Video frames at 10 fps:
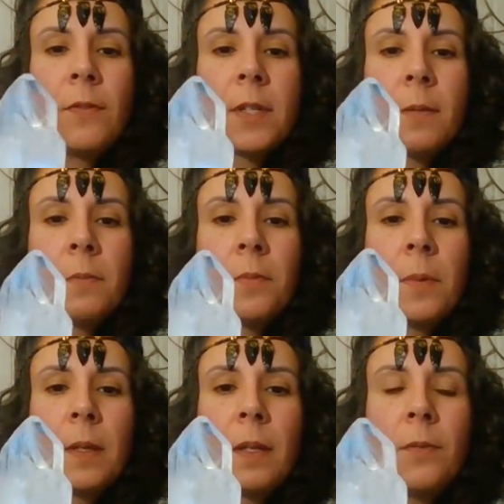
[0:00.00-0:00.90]
some
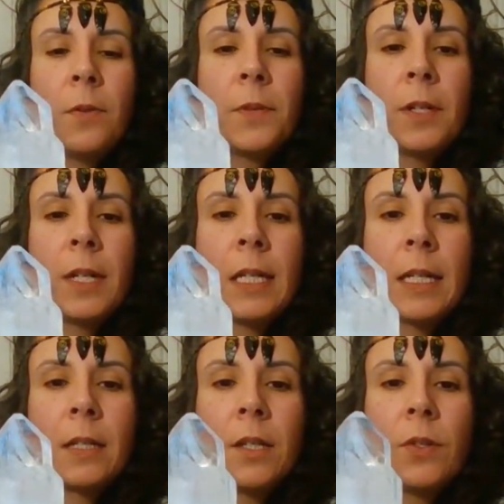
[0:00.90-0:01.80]
if you're very
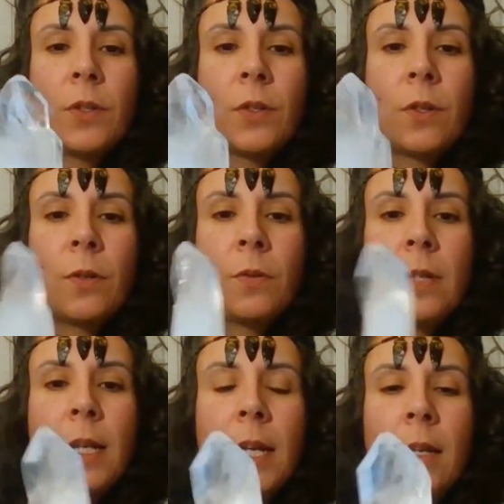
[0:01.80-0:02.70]
connected to
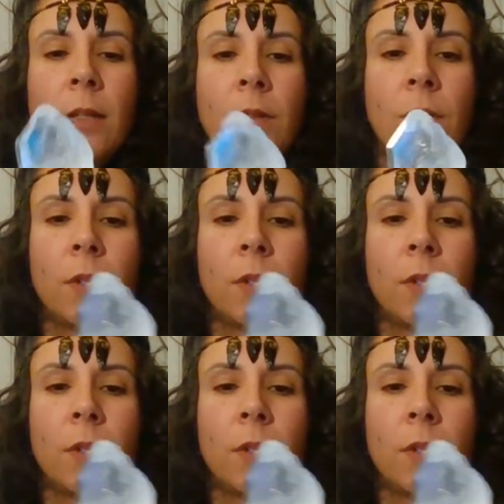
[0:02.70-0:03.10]
stone and